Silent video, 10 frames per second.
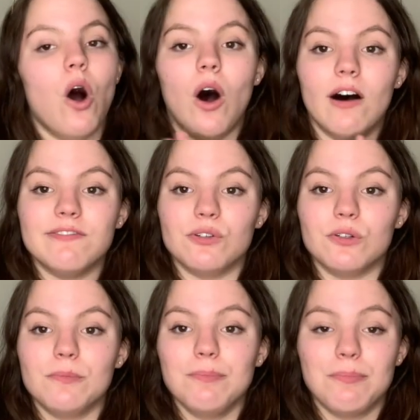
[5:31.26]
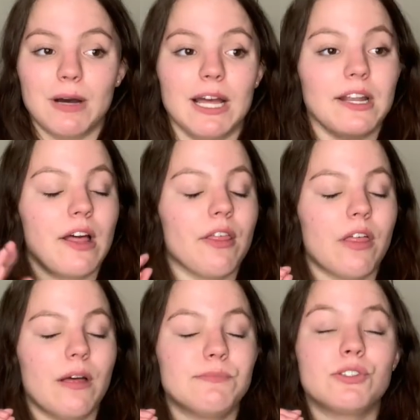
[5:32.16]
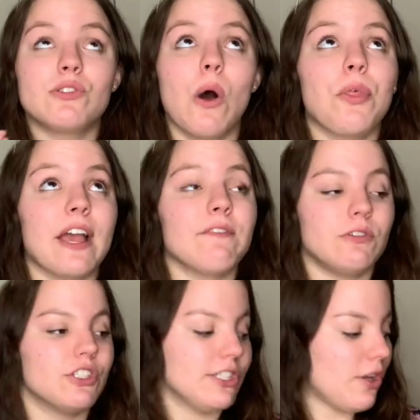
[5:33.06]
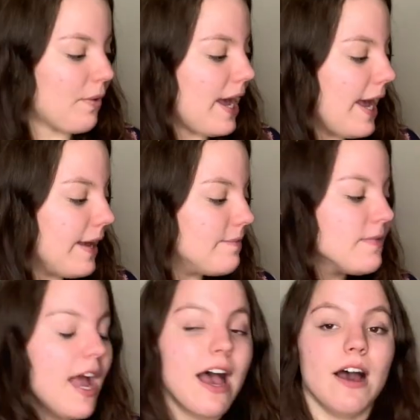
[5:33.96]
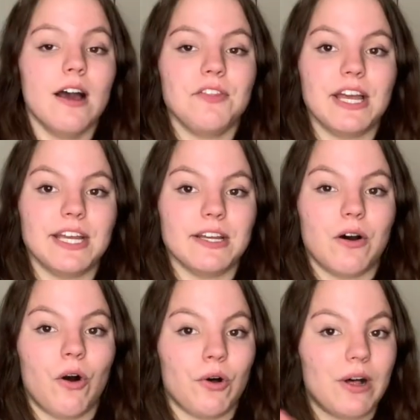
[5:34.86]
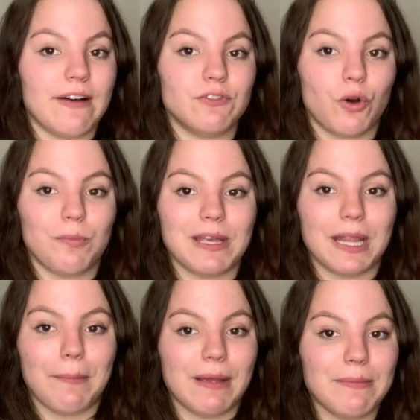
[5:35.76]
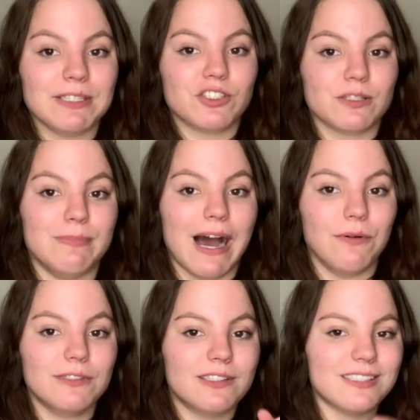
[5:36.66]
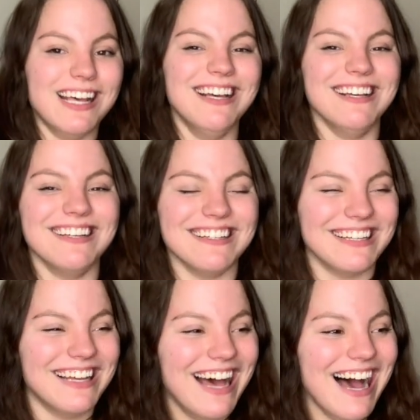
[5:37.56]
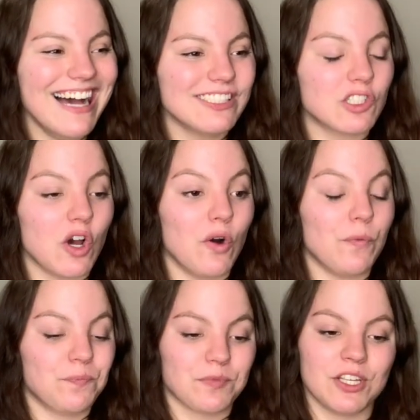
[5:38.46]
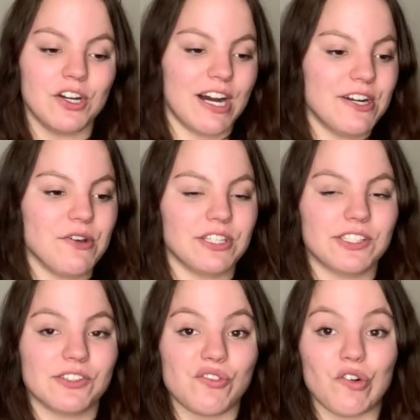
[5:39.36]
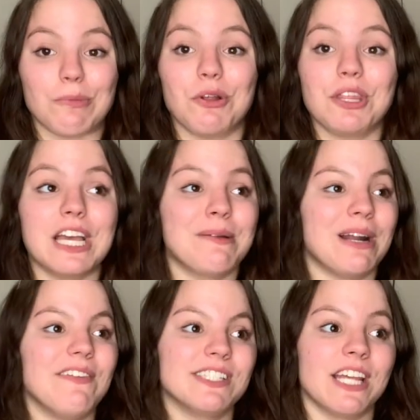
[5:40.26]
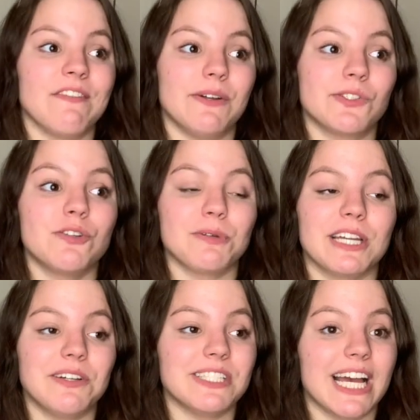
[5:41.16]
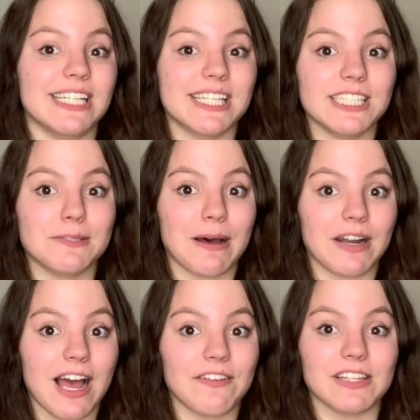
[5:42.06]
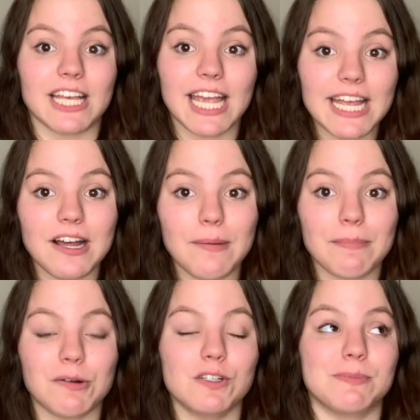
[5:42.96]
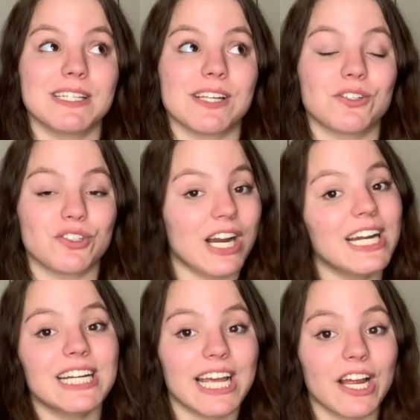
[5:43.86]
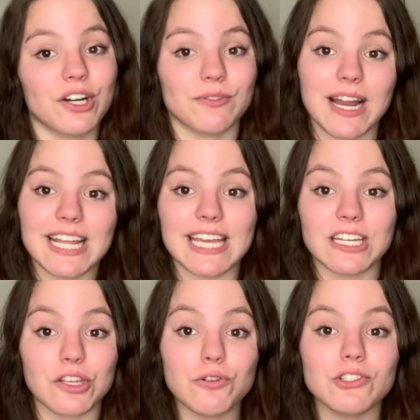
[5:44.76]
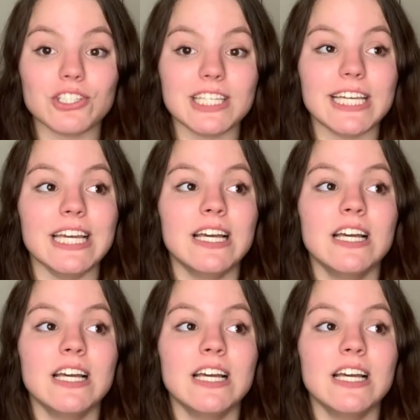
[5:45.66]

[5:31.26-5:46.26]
awful, but so thankful she's okay. They all have told me that babies just bounce. So, you know, I know this is a normal thing, but obviously I felt super guilty as is about not having the gate up, but it was because I was trying to get her ready, and usually